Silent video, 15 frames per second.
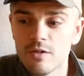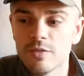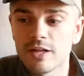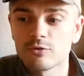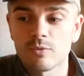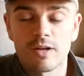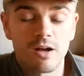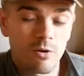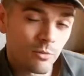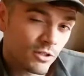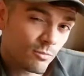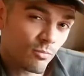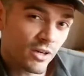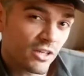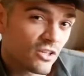That's why I always
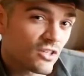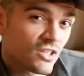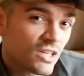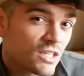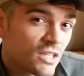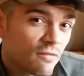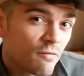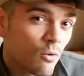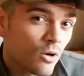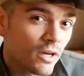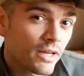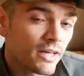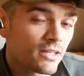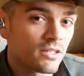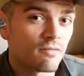bring 64
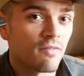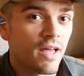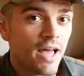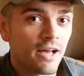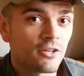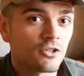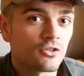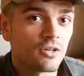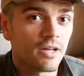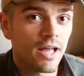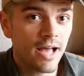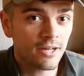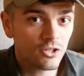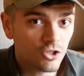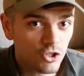gigs of extra
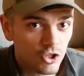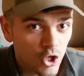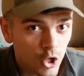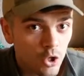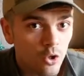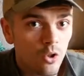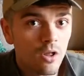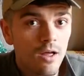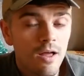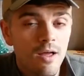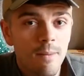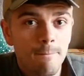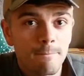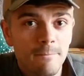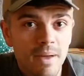external
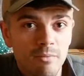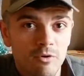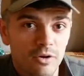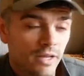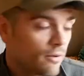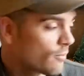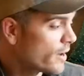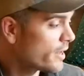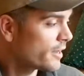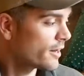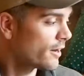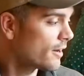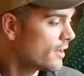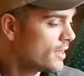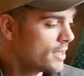memory right
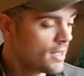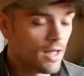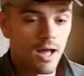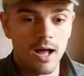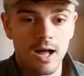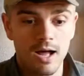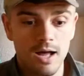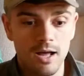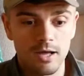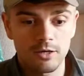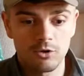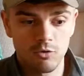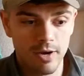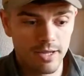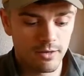here.
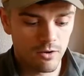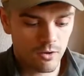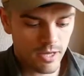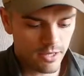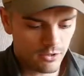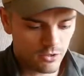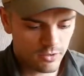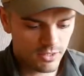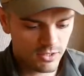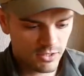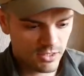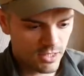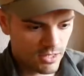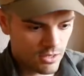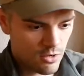Great. Okay, so this is
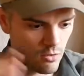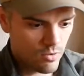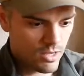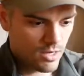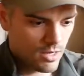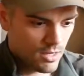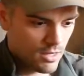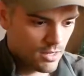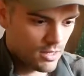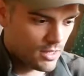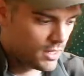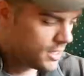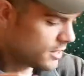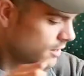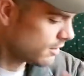going to go in
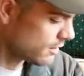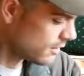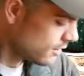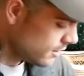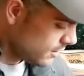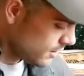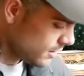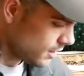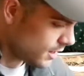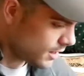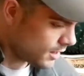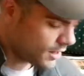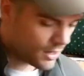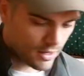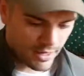here.
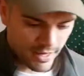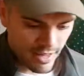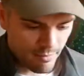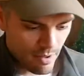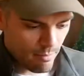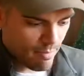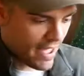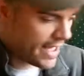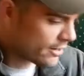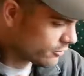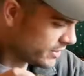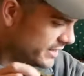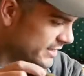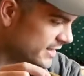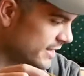And I have my
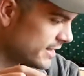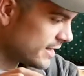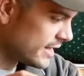batteries in